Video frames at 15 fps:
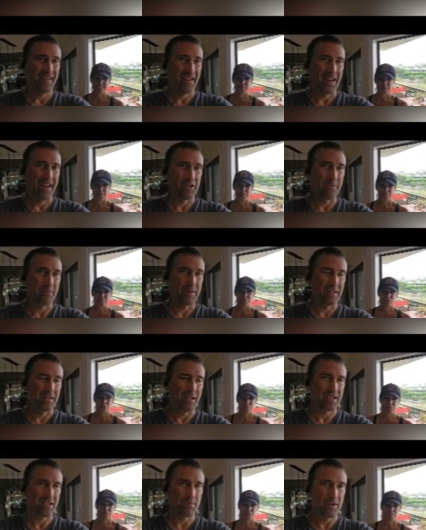Hey, you've been
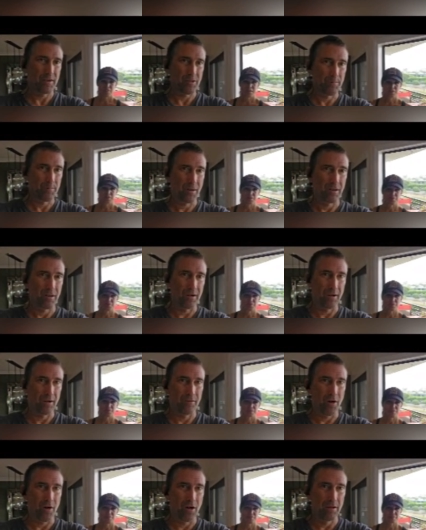a special part
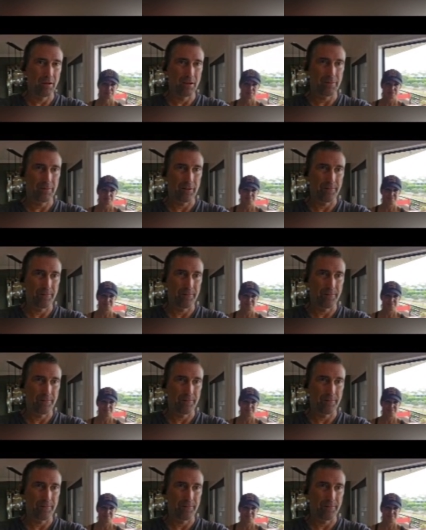of all of our